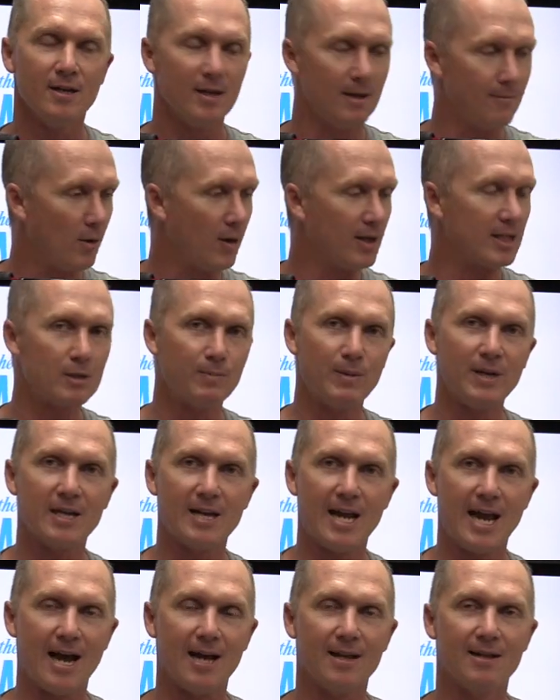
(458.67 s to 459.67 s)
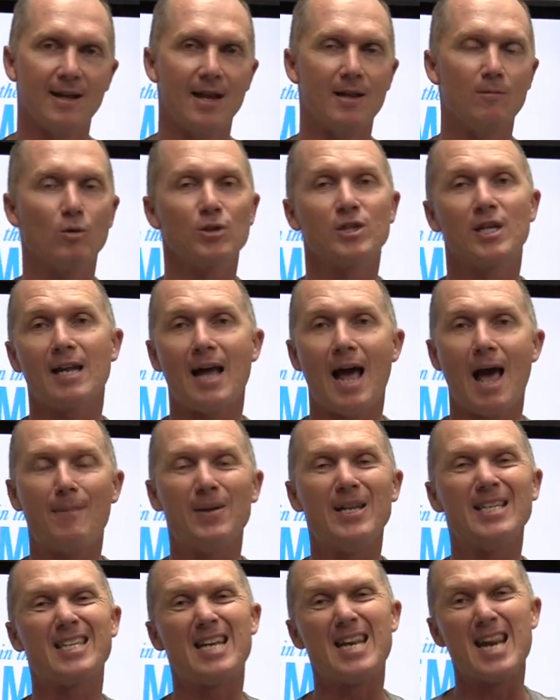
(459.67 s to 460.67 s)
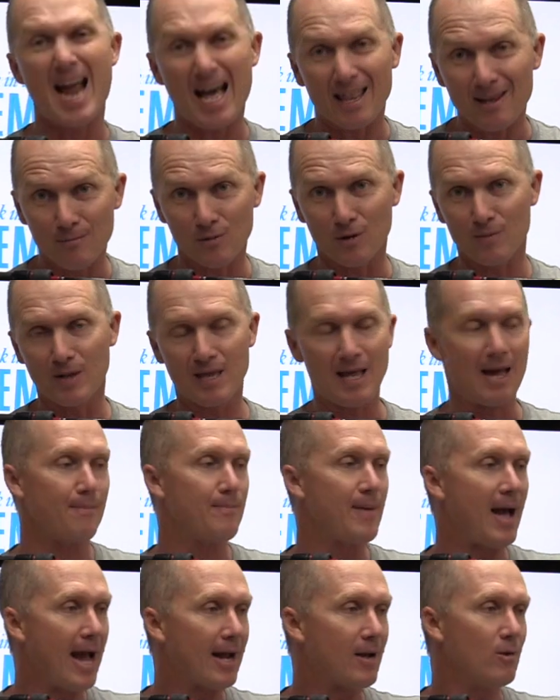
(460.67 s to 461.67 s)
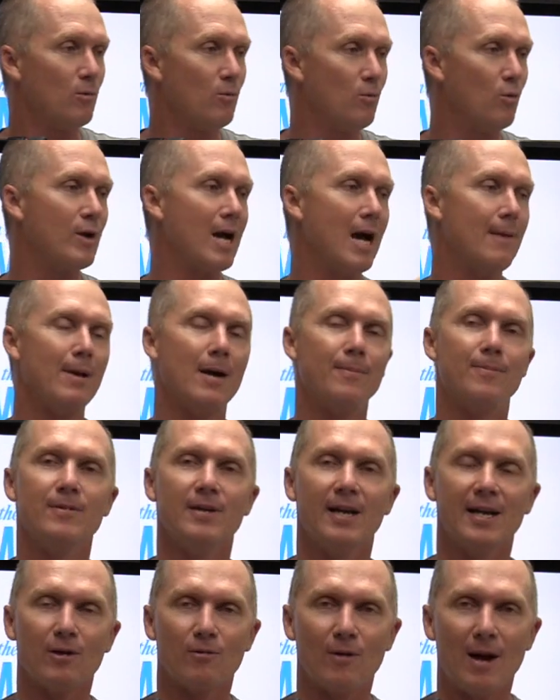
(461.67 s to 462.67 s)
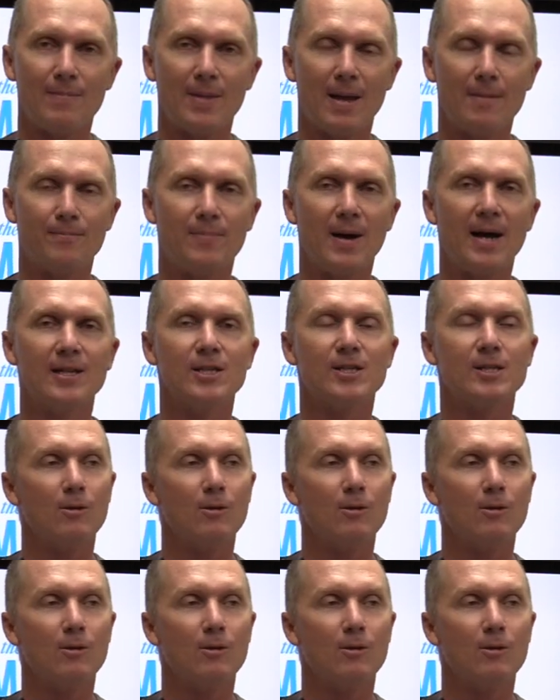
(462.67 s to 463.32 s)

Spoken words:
it might spit it out, and what's going to happen is another bream in that pack will come up and grab that bait.